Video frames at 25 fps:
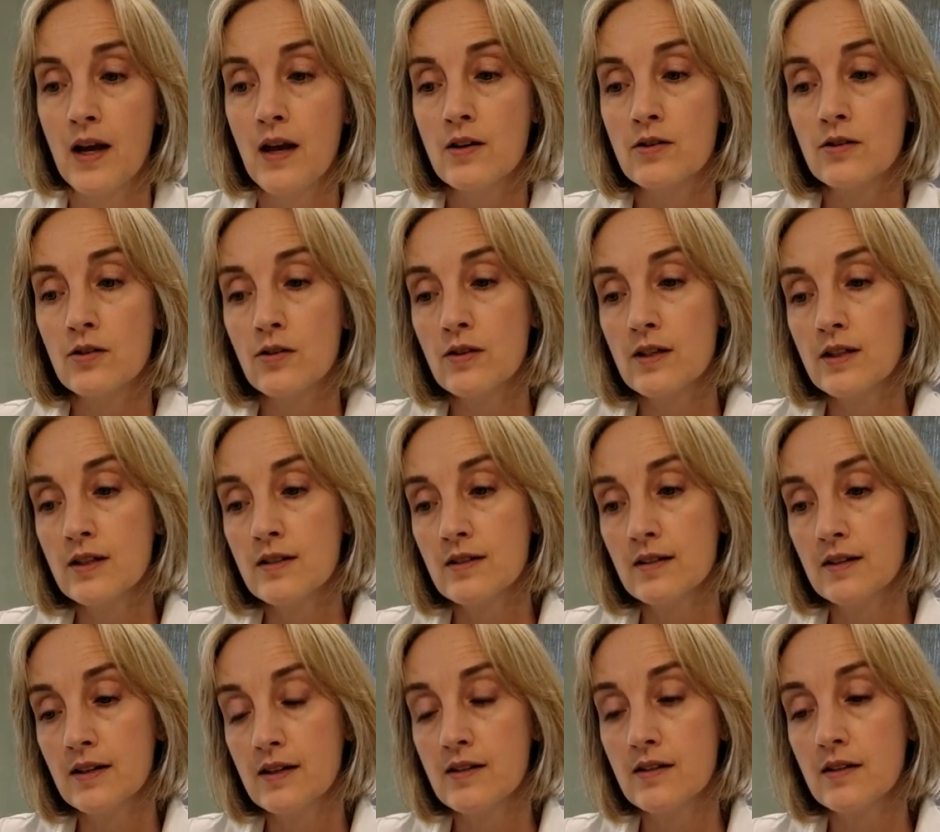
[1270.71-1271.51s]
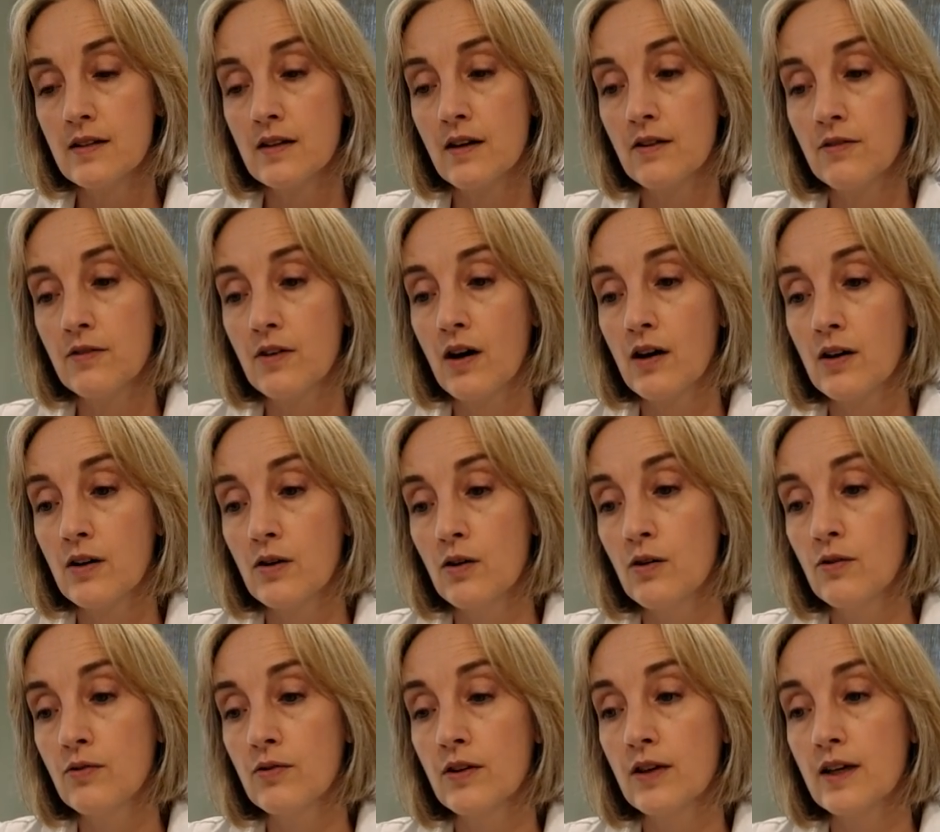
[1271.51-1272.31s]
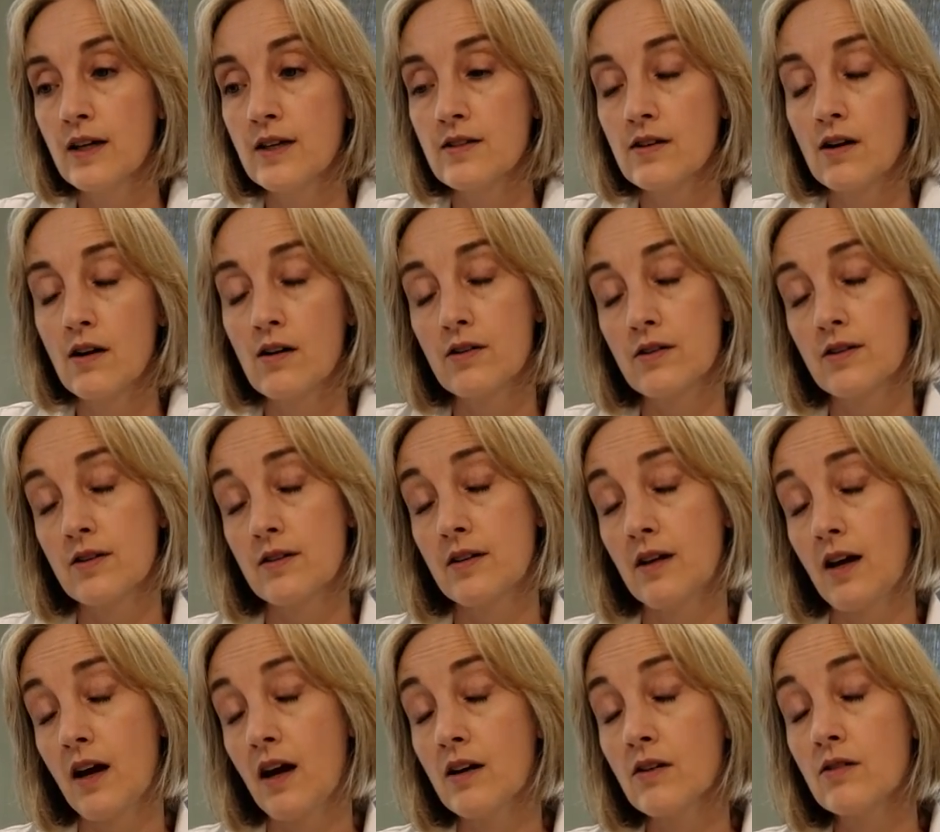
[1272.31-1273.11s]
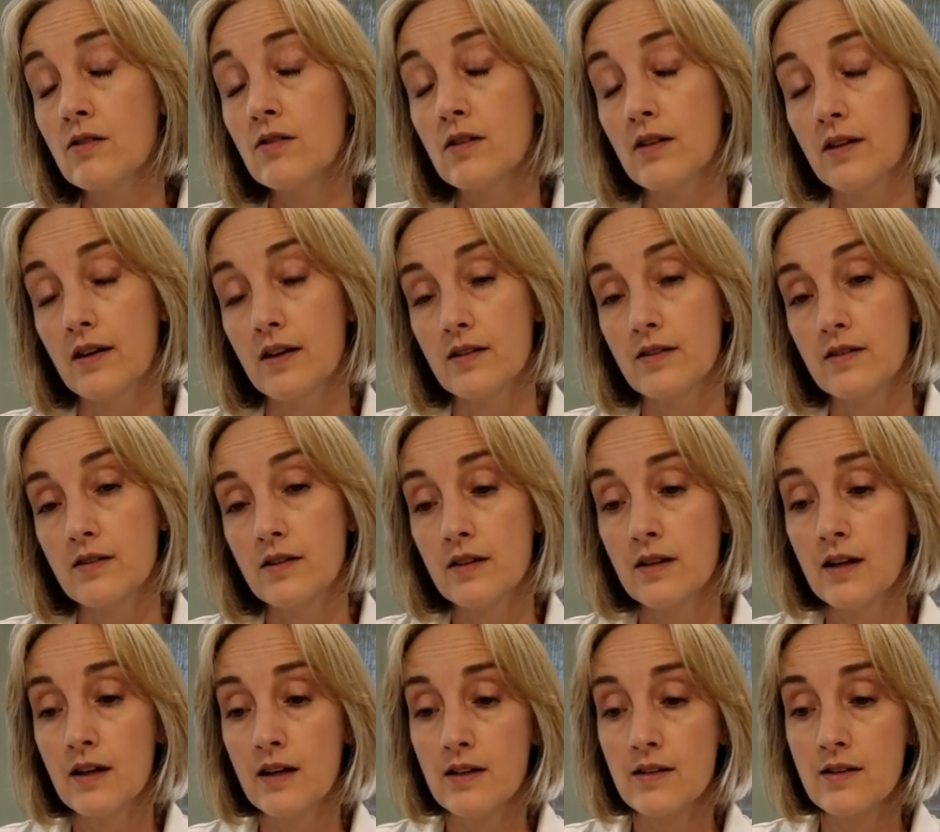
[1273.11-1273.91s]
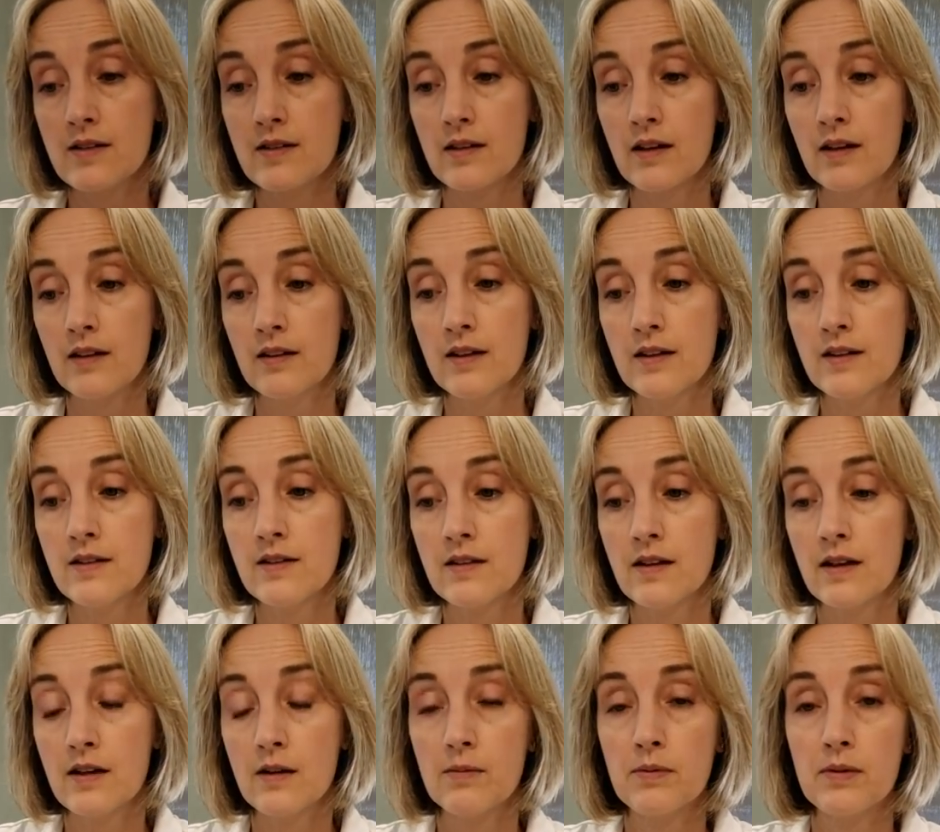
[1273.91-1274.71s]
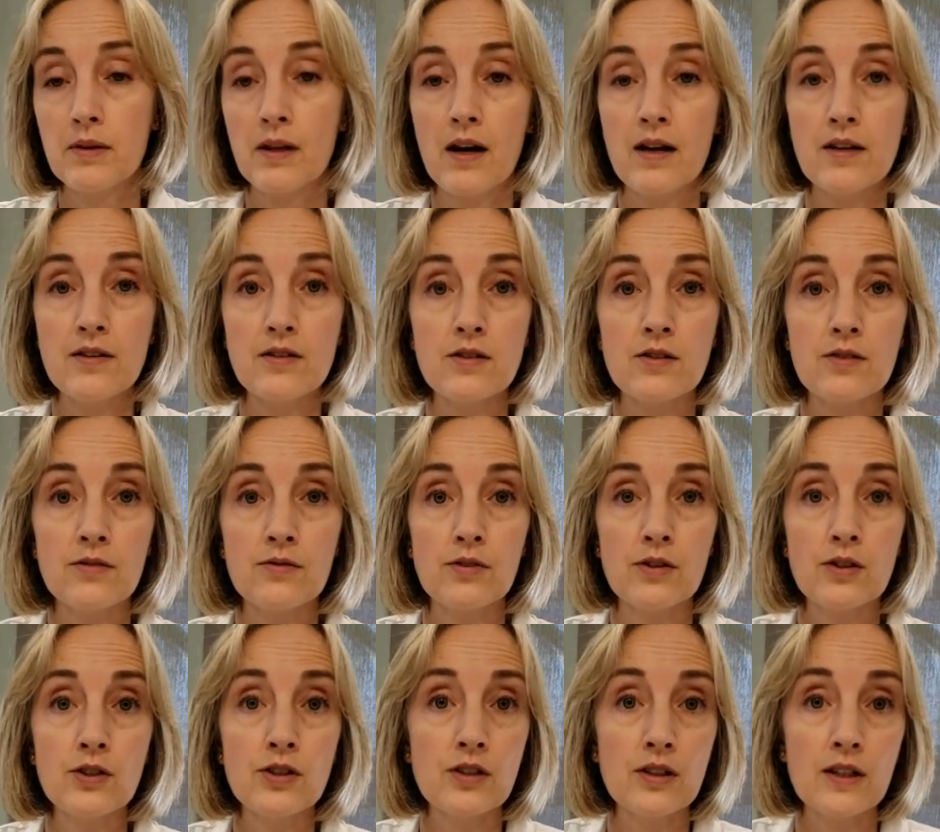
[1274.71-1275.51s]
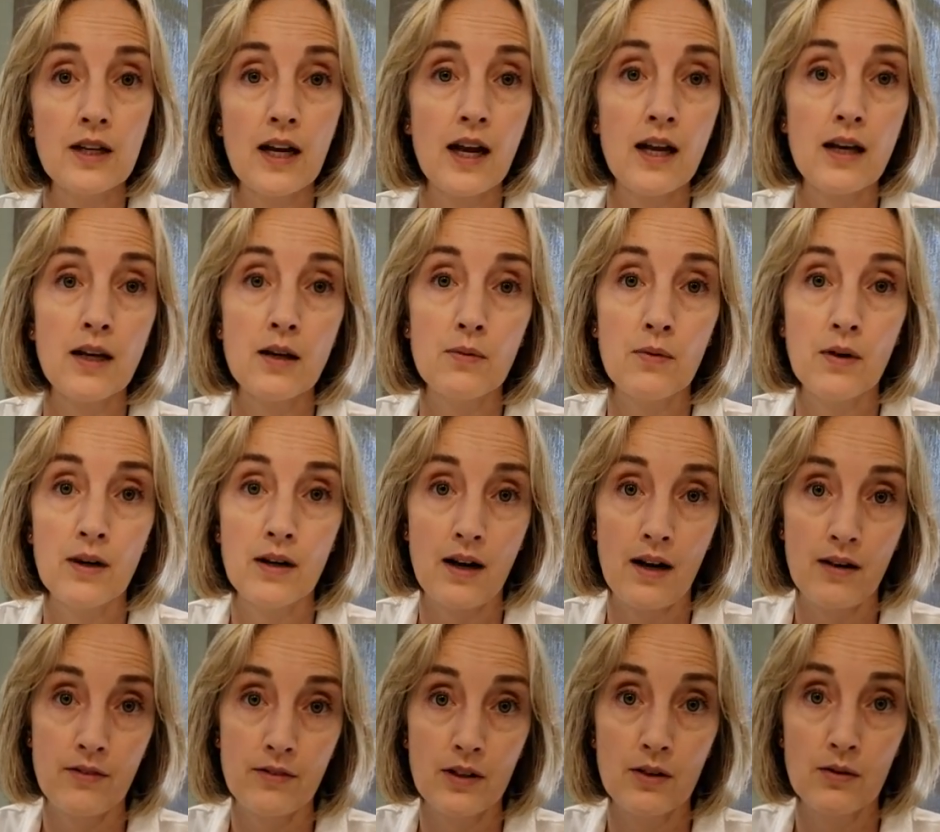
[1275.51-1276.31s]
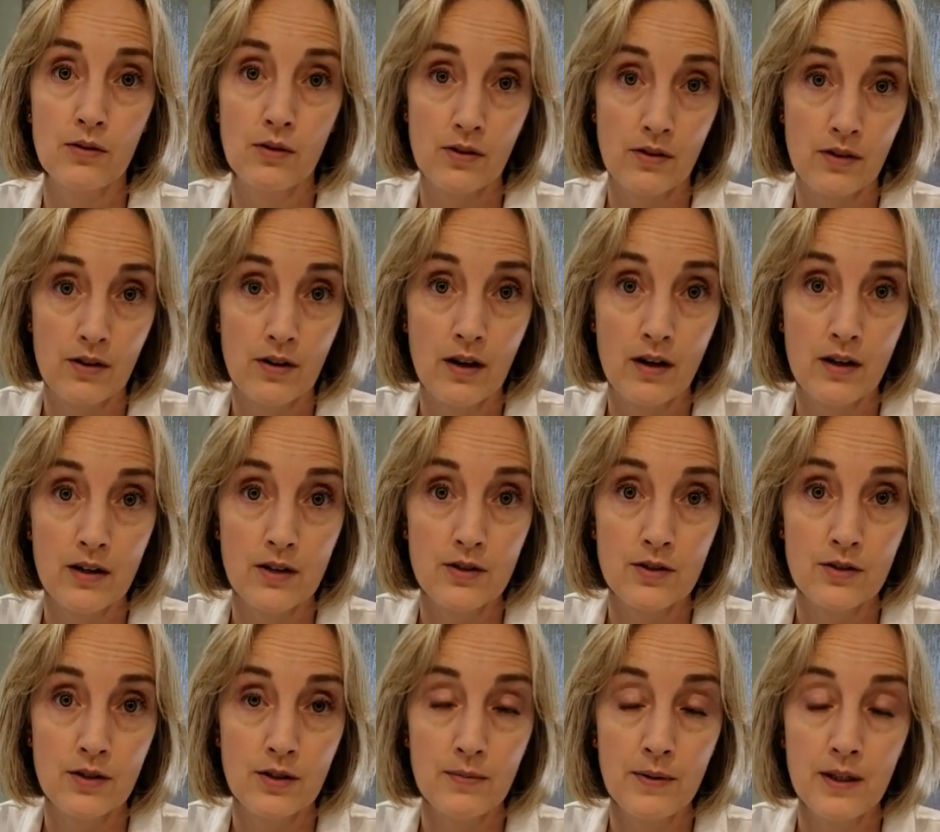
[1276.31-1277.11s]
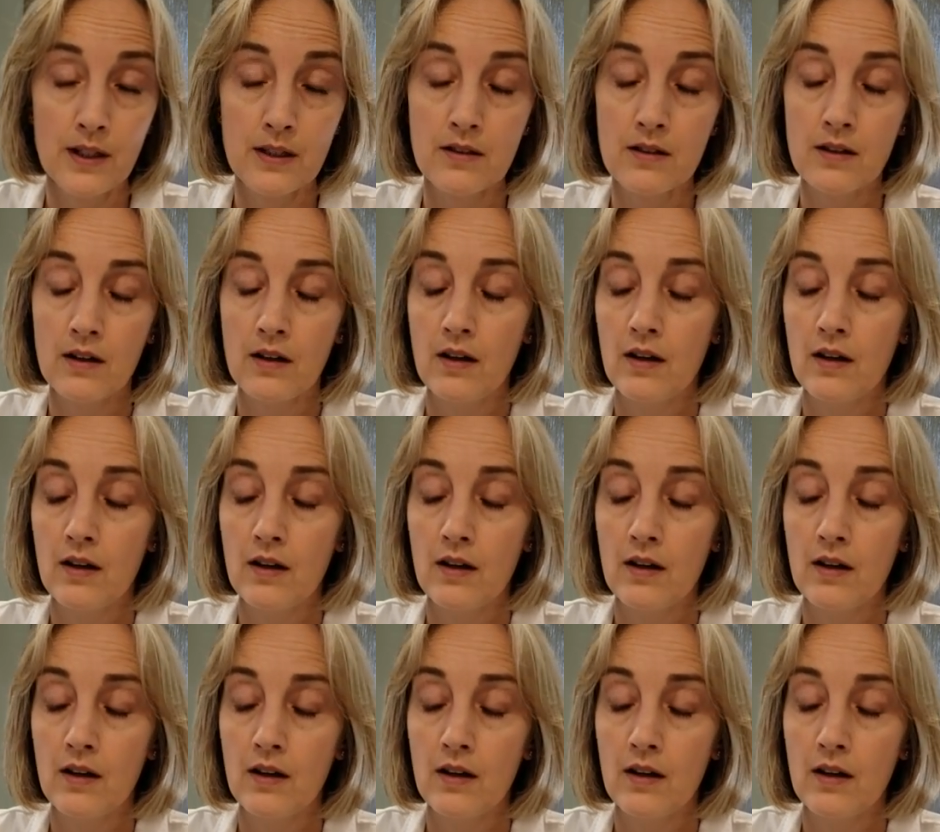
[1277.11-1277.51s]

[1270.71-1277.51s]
So this list that I've gone over is our standard list. It is a list that applies to virtually anyone having orthodontic treatment.